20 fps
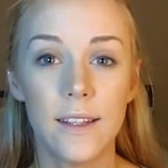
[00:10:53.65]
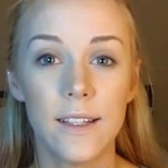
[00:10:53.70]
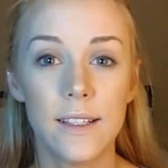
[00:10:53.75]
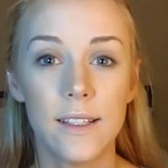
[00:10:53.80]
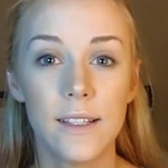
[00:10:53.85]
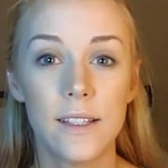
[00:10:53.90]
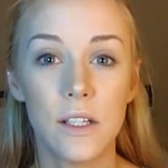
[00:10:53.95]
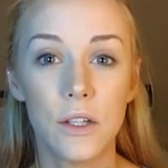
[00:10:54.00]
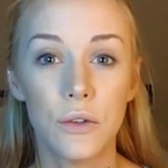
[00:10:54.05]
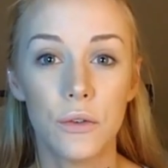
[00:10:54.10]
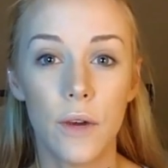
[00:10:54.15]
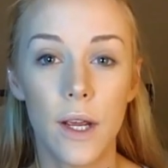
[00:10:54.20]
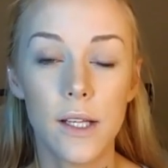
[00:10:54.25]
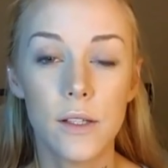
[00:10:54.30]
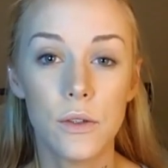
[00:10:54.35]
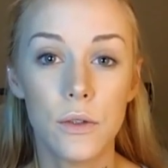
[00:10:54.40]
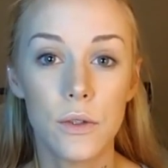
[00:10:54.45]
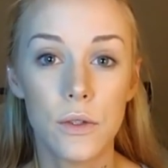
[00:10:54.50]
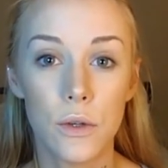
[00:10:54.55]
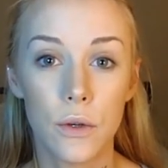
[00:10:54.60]
This is a great
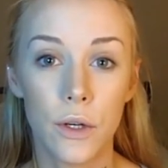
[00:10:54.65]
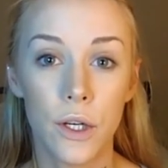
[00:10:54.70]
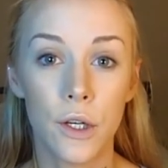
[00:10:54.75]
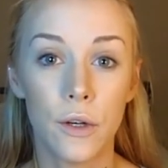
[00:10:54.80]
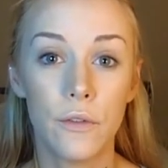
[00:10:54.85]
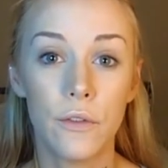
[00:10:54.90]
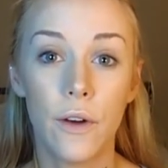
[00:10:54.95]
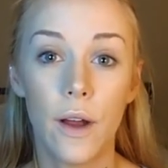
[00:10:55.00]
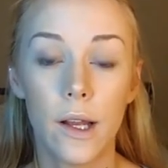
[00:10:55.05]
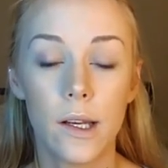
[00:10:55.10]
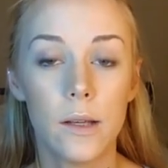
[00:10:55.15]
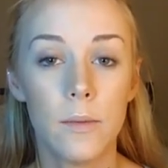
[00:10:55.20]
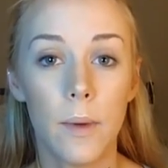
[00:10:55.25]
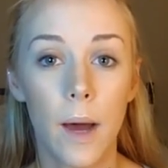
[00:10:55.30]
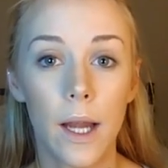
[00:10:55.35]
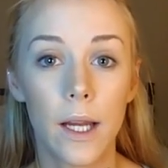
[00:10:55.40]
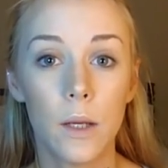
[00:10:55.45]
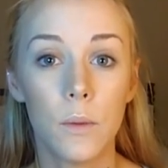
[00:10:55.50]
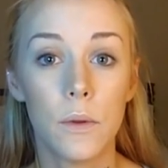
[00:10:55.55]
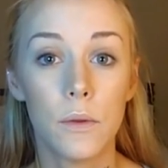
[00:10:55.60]
tutorial for
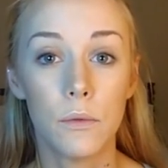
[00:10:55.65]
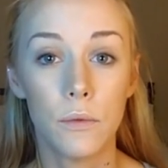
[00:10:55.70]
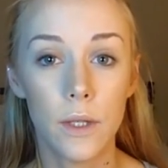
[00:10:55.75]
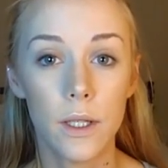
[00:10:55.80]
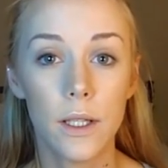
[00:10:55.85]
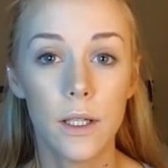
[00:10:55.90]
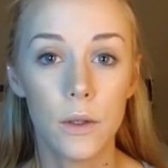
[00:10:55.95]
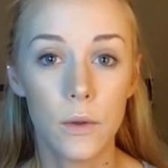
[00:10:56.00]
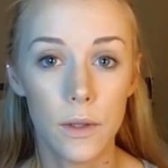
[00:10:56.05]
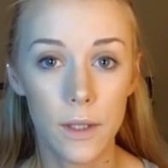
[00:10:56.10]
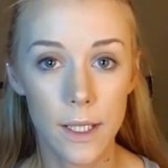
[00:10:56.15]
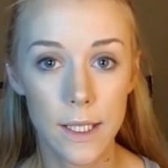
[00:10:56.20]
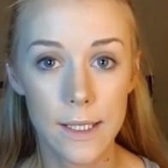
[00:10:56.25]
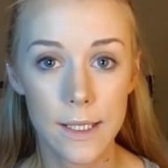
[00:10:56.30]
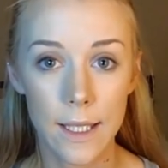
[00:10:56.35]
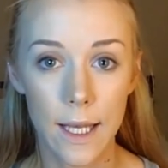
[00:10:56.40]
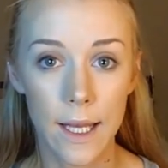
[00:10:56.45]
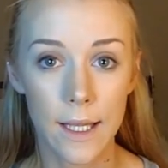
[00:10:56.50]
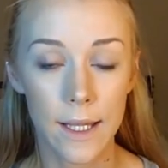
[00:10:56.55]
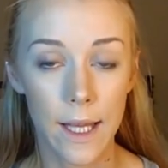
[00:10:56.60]
anybody with really oily
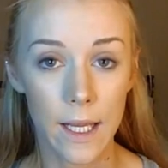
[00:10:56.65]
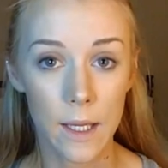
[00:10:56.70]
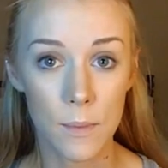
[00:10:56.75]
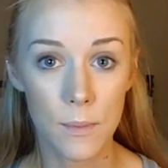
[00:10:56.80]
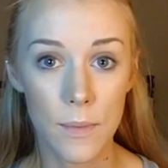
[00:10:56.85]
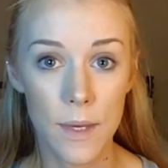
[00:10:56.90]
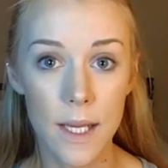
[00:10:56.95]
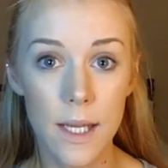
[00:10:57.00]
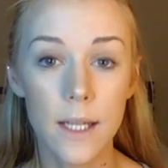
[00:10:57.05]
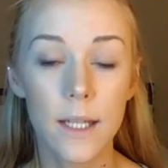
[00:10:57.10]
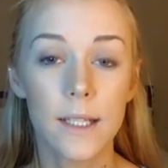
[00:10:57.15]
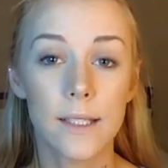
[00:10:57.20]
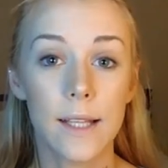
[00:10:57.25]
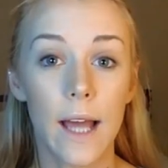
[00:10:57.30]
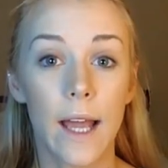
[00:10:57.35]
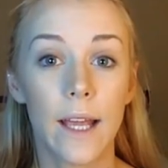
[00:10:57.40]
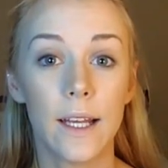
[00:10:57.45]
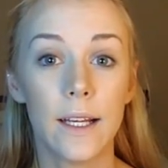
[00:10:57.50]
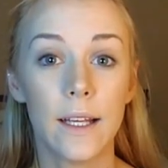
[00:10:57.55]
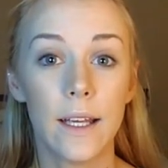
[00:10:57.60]
skin like me, because
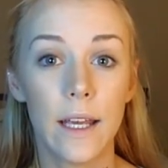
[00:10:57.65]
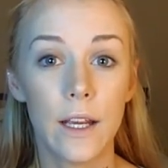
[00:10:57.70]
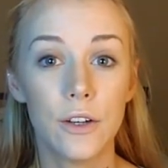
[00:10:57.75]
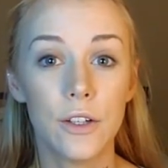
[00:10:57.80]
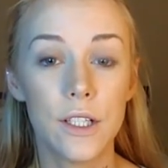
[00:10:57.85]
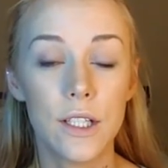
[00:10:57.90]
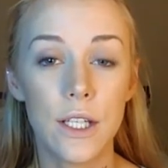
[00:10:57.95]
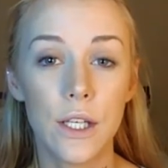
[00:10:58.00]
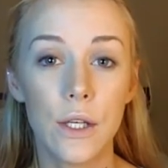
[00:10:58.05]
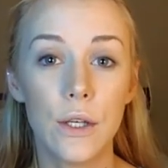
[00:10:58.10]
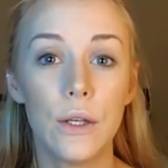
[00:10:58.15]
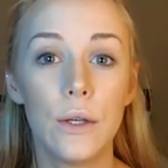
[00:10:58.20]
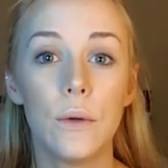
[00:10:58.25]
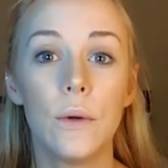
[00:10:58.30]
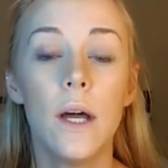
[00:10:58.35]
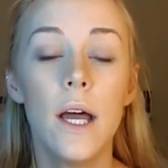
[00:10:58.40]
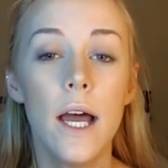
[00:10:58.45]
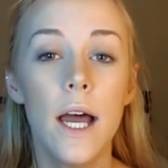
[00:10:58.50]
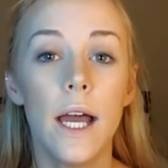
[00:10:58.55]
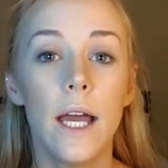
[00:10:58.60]
I can guarantee
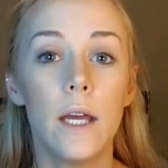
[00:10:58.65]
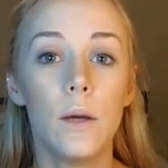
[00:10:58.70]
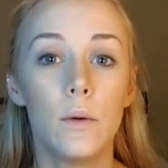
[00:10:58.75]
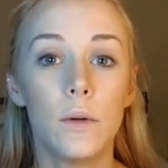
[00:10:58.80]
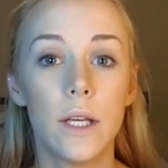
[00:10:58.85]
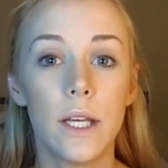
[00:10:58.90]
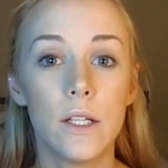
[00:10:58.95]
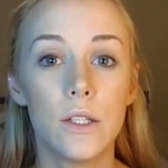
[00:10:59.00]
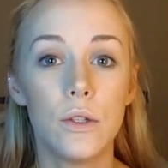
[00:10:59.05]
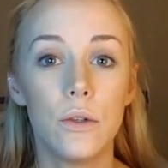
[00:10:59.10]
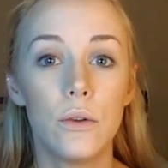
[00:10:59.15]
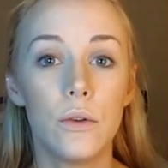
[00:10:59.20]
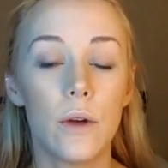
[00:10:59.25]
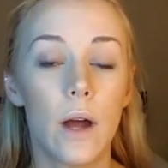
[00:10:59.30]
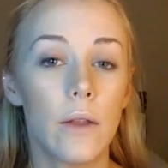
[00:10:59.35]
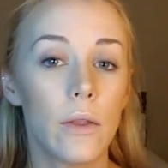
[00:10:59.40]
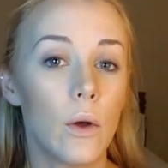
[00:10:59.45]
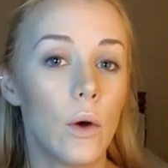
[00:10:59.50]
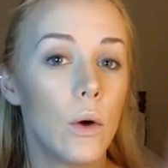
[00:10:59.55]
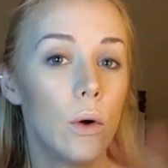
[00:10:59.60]
you it will get you
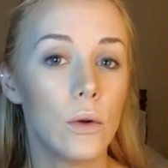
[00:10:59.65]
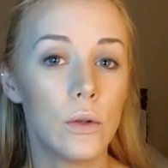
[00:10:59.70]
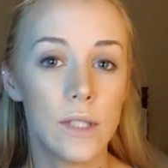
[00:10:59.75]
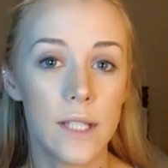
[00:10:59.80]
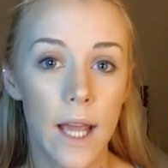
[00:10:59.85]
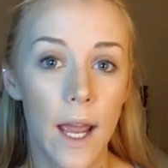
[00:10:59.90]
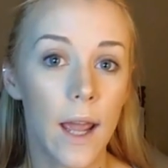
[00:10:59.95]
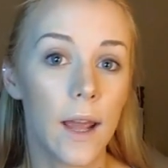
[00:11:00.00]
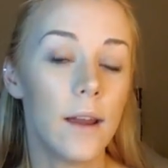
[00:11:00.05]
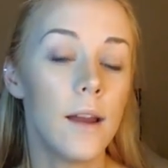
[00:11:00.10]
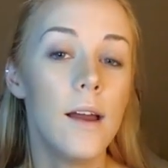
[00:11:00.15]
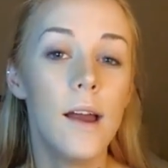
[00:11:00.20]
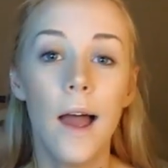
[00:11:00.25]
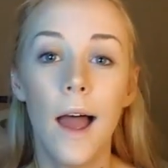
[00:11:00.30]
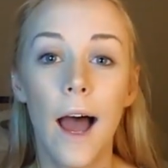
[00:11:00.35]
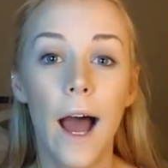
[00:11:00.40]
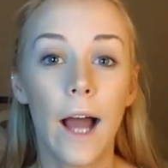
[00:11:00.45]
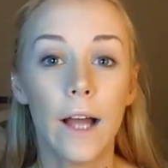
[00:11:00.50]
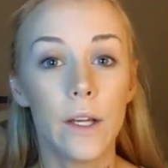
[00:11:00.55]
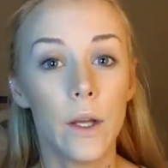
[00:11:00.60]
throughout the whole day.
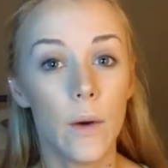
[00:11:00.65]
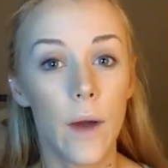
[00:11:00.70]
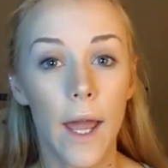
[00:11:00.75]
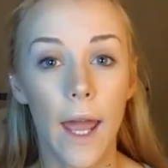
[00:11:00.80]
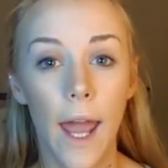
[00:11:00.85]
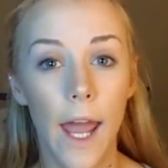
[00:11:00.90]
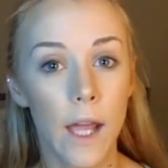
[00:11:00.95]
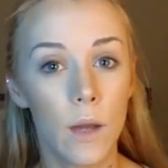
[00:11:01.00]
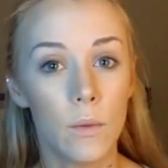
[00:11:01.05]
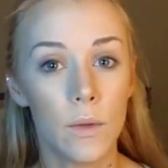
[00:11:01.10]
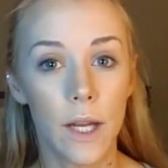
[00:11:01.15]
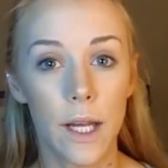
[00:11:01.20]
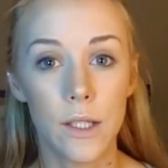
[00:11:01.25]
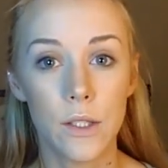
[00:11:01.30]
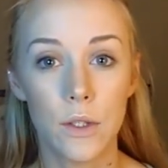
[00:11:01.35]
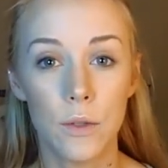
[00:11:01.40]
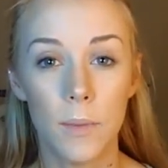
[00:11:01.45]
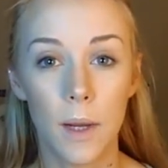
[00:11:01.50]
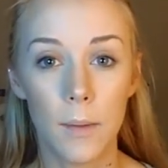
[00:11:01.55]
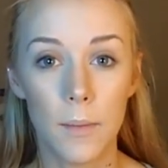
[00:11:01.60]
I know I hate when I
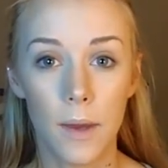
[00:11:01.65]
do my